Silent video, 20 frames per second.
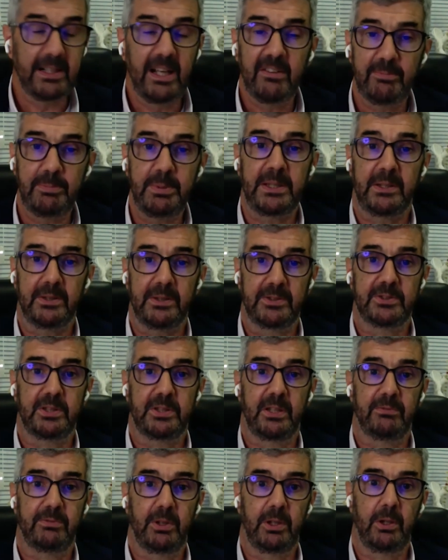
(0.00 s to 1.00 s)
I have been
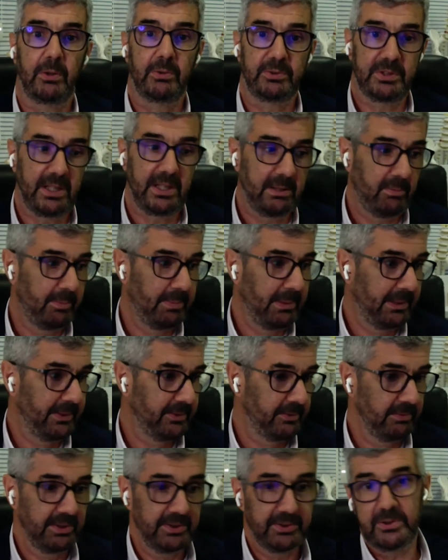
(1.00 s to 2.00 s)
concerned for a long time
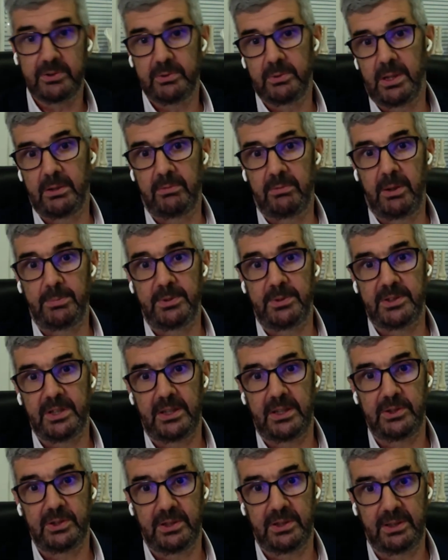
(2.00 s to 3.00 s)
about the risk to our
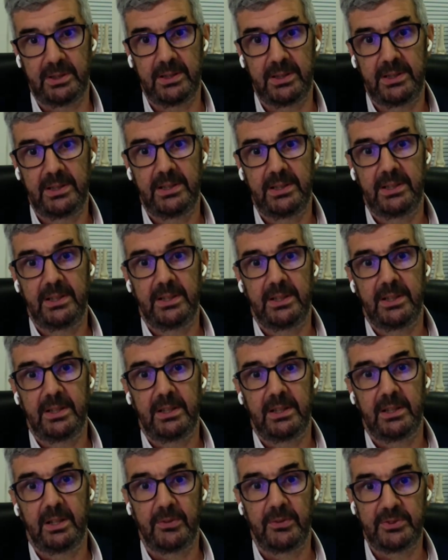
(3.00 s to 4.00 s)
reputation
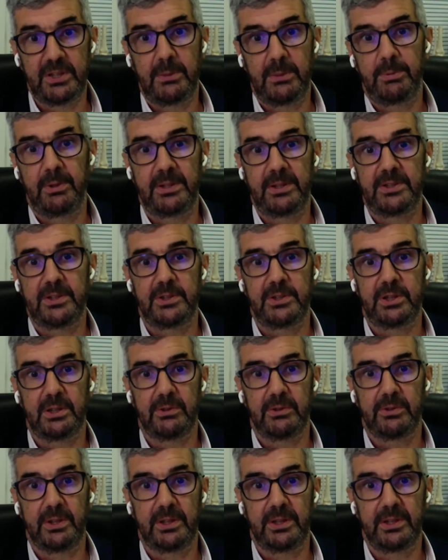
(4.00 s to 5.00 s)
of separating
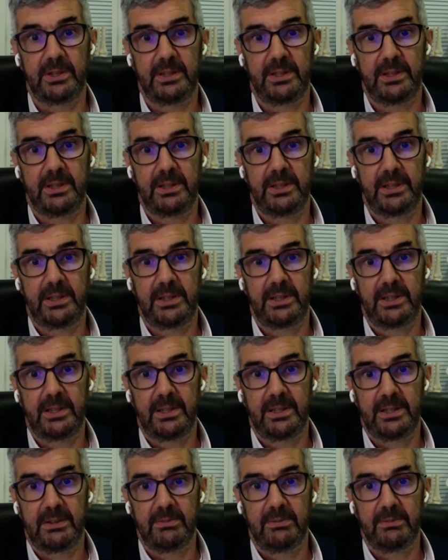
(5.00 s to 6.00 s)
children
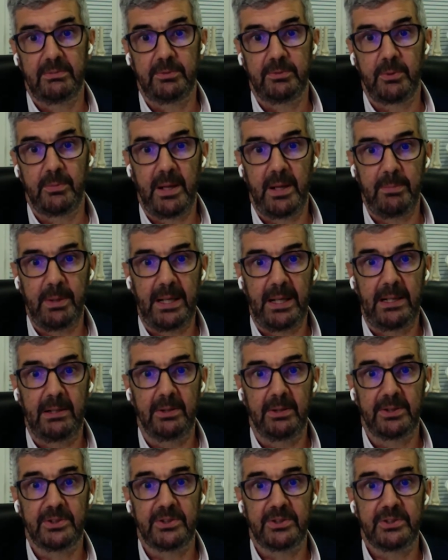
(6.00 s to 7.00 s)
from their
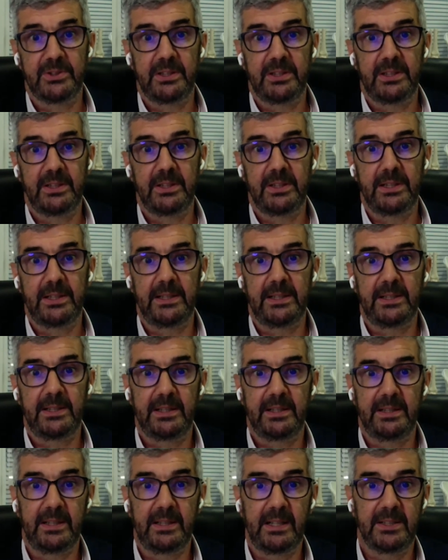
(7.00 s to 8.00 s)
parents
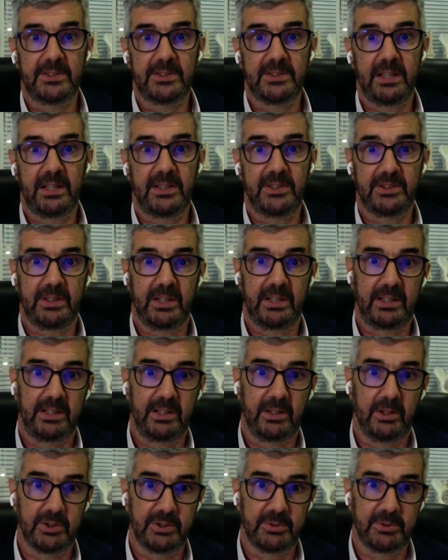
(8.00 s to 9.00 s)
in isolation
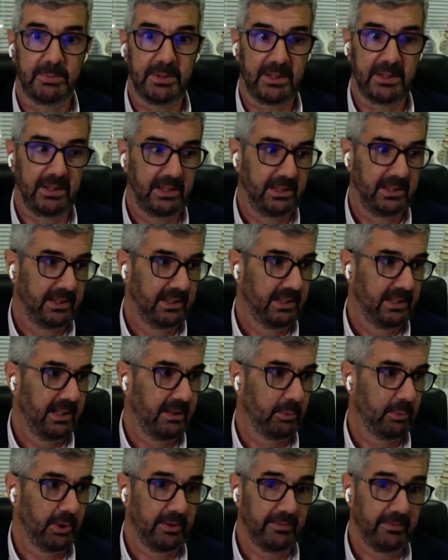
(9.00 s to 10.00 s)
and in hospital.
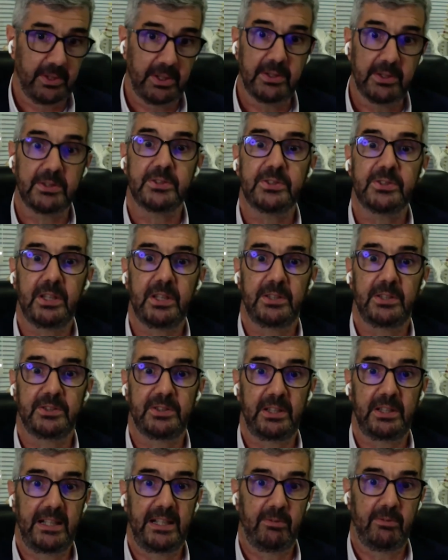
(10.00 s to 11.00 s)
And one of the
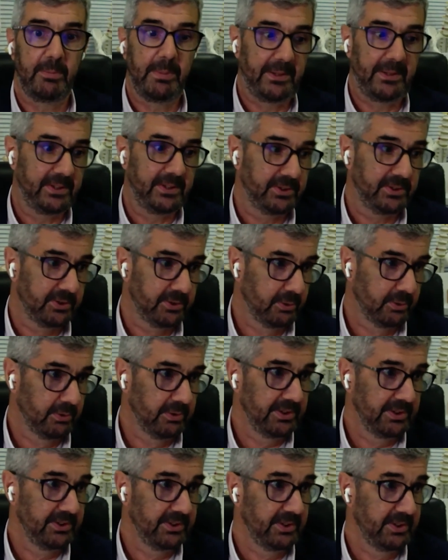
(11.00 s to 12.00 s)
concerns I have about these
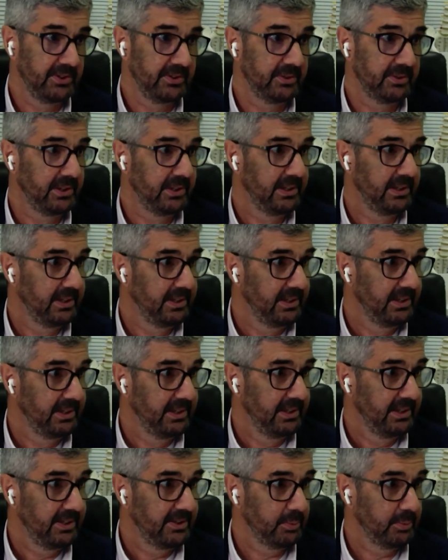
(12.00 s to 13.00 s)
stories is
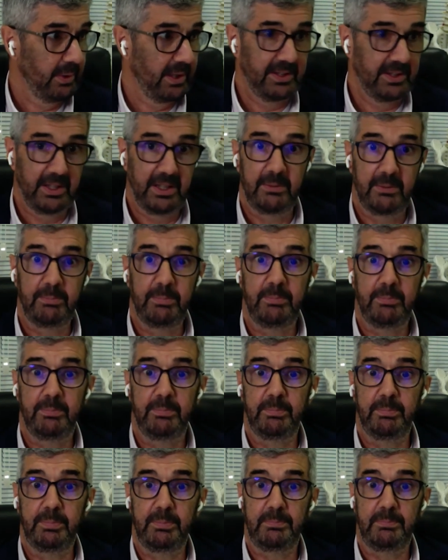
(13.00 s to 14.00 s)
whether
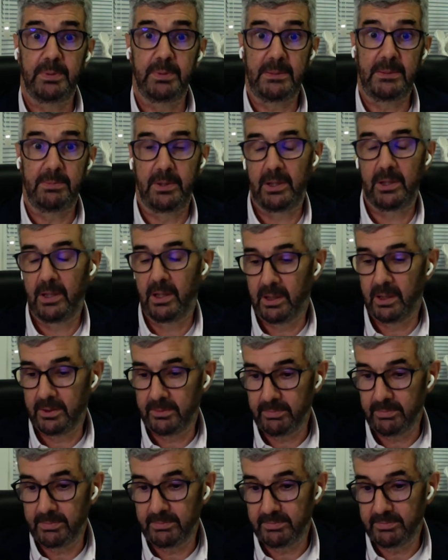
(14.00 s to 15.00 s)
people
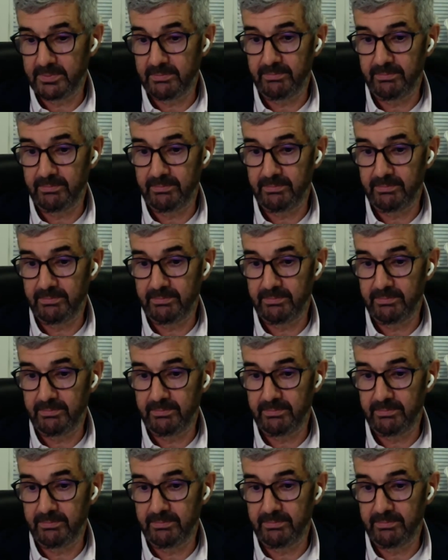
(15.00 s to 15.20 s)
are,